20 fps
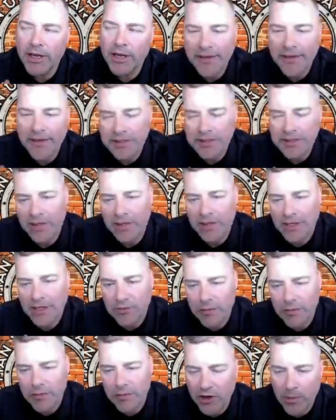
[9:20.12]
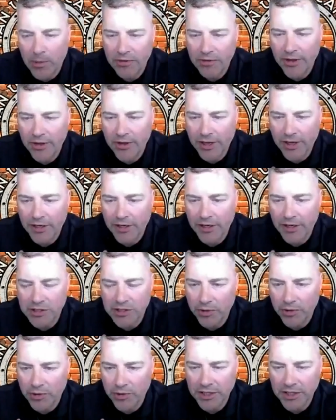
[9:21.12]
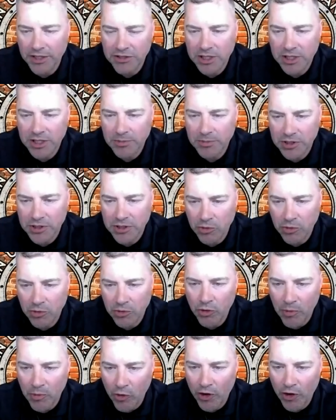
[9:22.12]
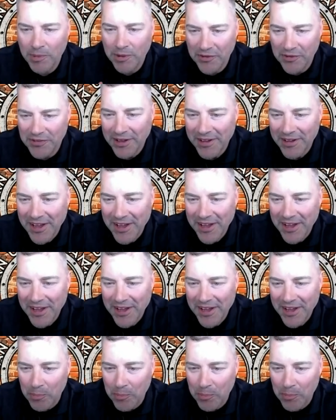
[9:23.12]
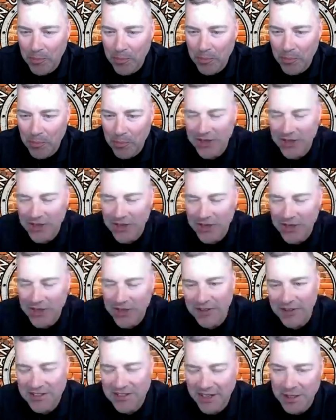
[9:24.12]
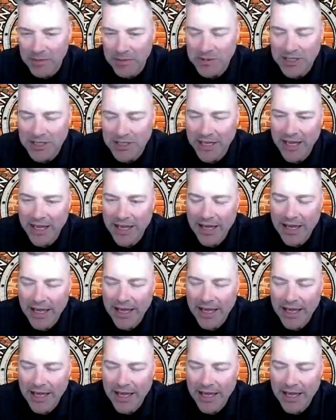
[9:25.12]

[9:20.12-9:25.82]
think that's a very common thing in a strong relationship is you worry more about your partner than yourself at times.